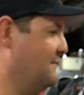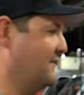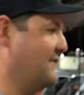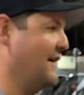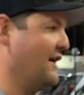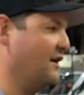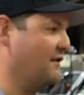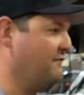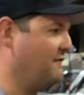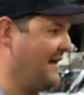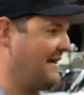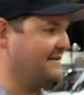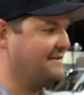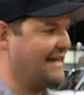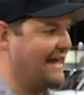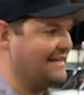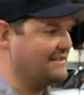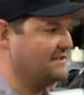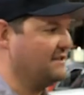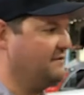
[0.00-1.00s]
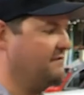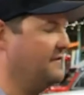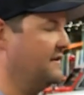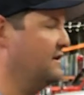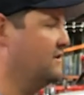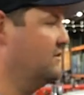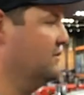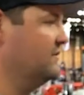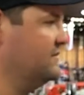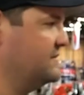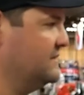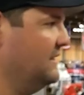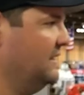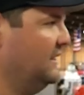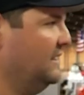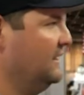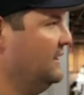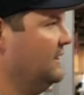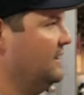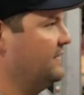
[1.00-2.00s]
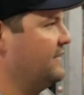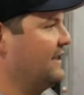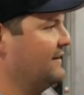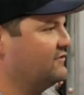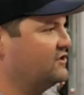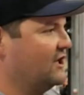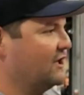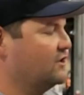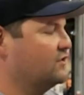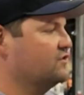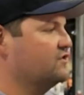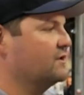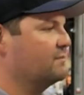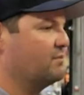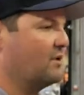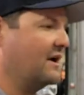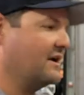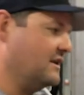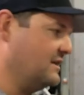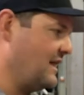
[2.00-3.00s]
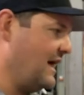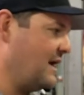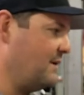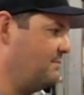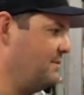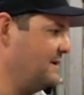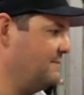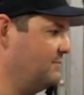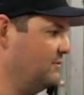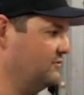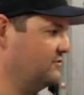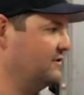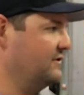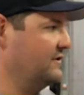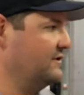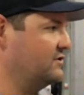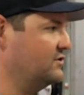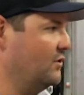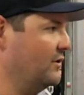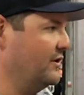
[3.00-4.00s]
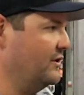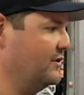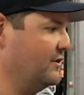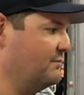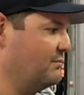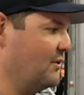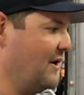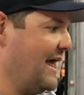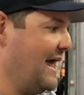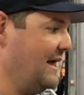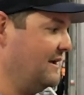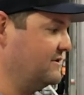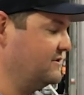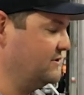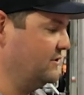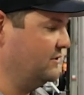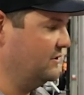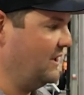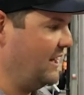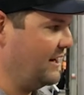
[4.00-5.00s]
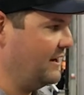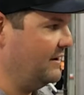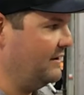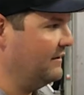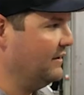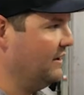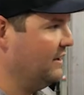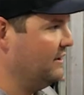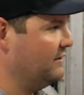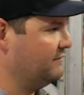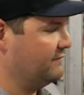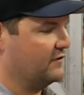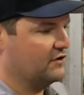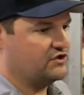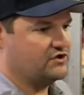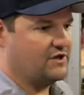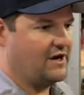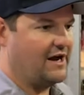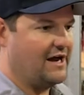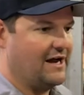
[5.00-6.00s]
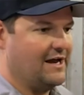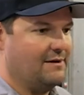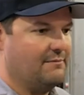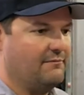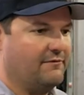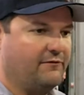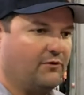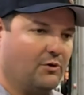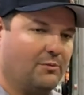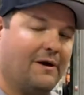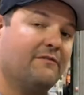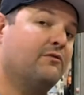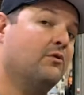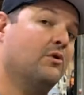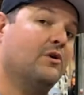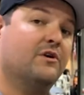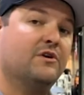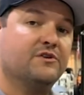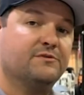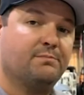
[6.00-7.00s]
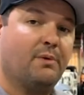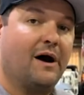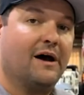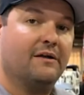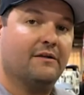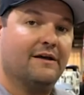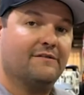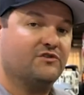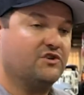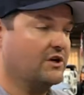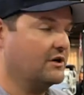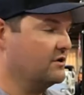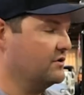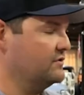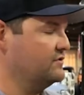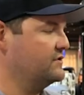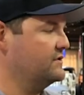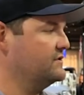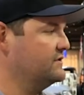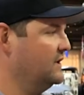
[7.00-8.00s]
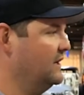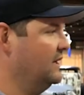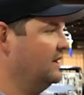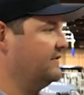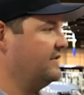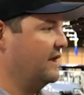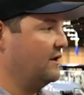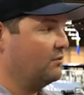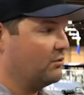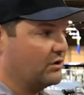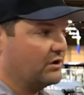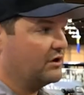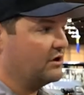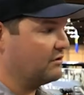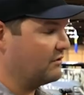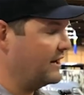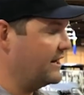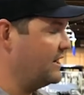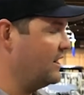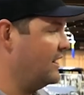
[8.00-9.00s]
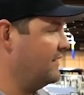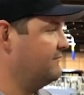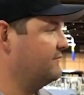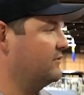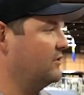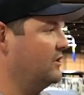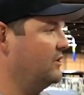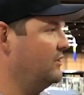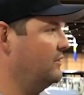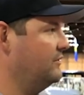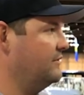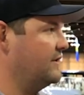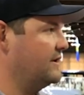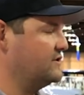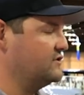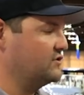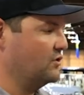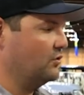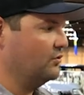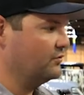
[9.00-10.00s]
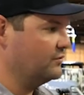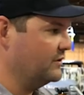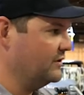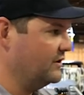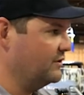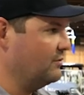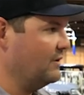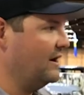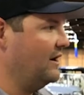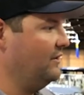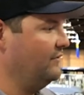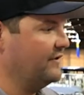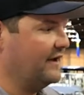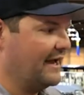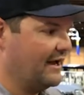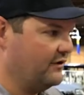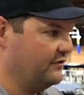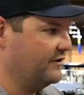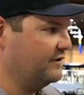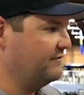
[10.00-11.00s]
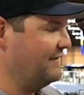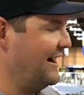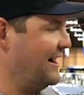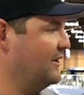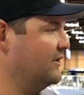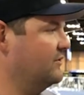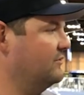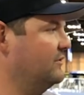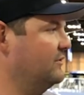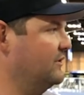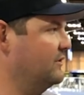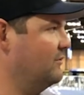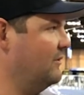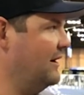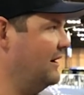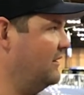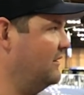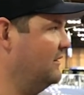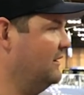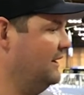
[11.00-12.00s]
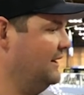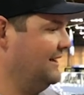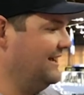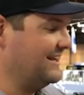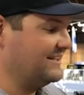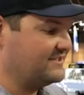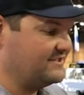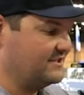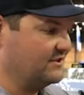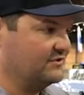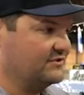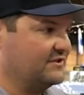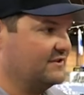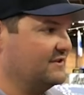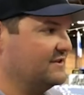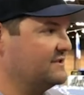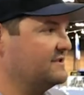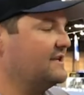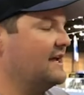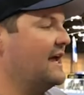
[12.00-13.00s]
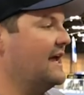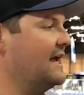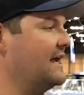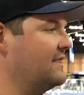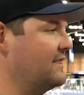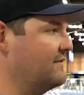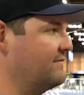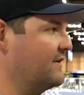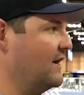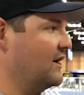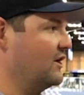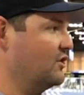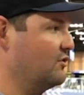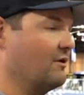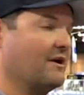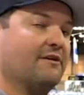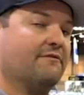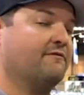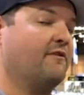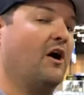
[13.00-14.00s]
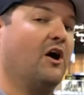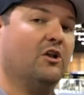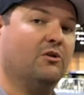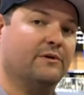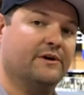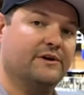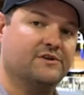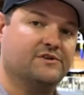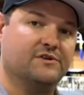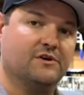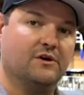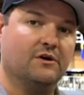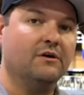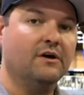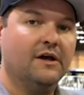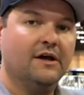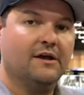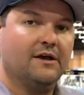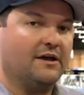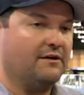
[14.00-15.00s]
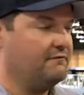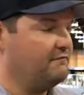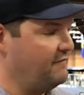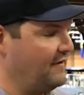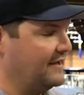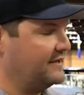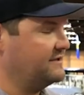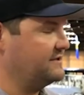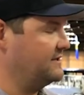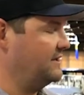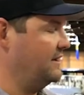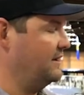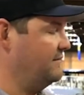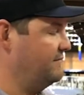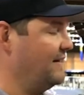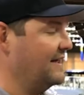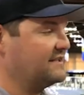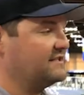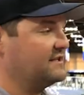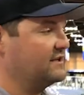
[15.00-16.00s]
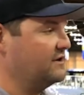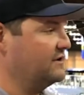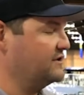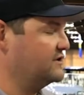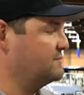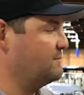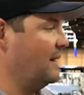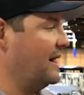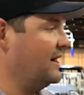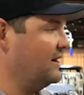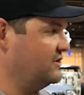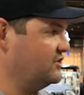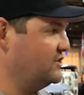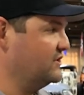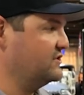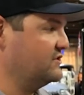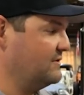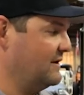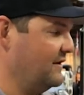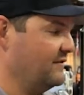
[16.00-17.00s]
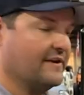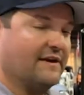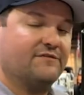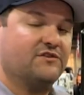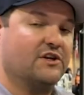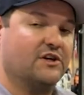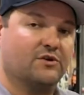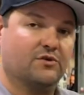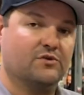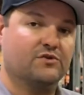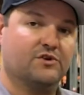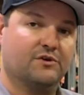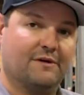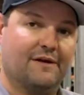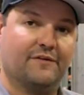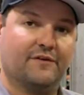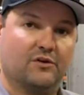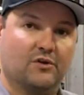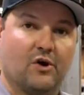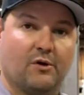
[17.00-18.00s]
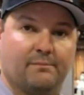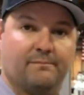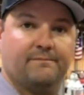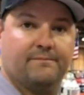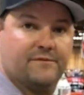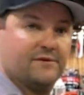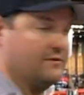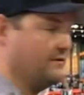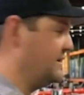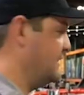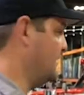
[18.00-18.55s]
but they are fantastic vehicles. The F J Cruiser brought a lot of people to the Toyota brand, so a lot of first-time four by four owners bought F J Cruisers. They were great off-road, they sold really well, they held their value really well, and still to this day, they've got great following, so events, events that are inspired just around the F J Cruiser around the globe, so